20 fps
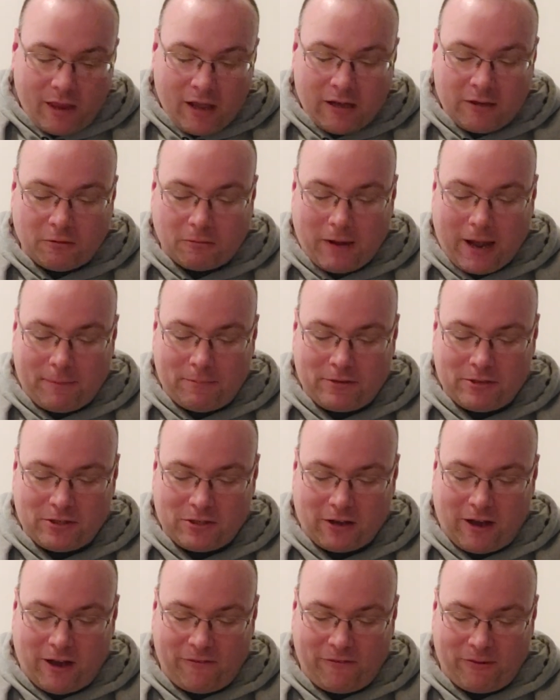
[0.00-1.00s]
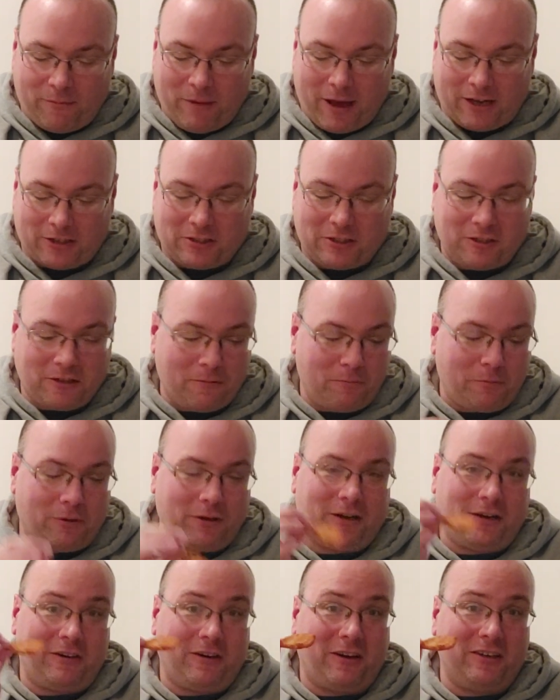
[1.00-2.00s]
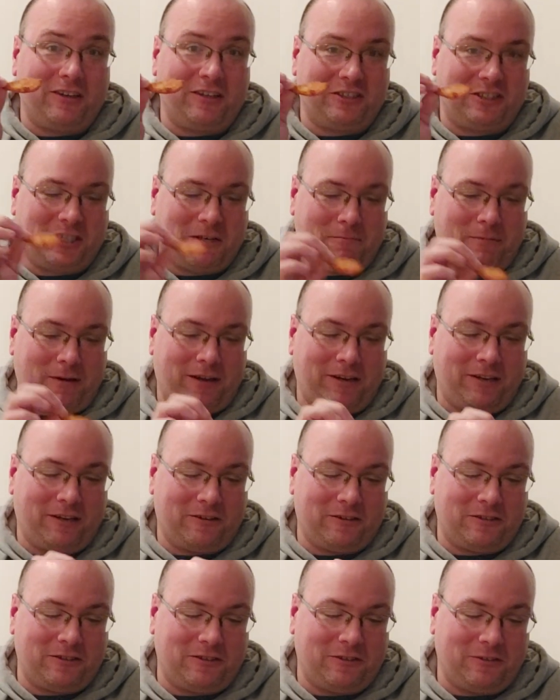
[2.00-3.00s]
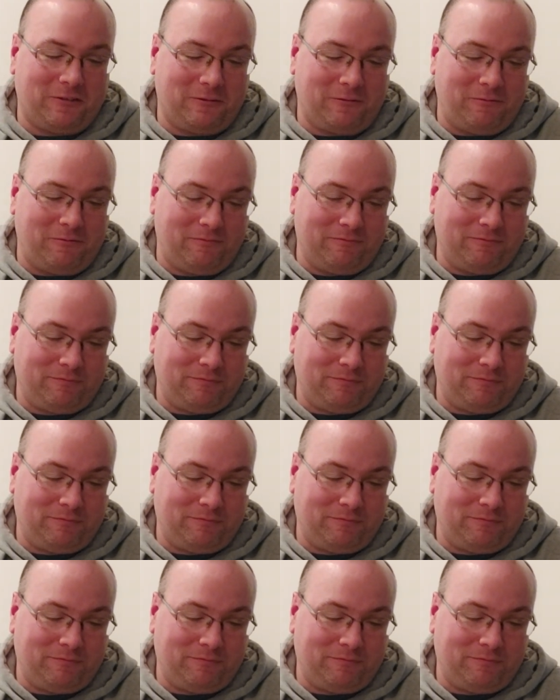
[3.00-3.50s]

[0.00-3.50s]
And to wrap this off, I'm actually going to put an onion chip on here too.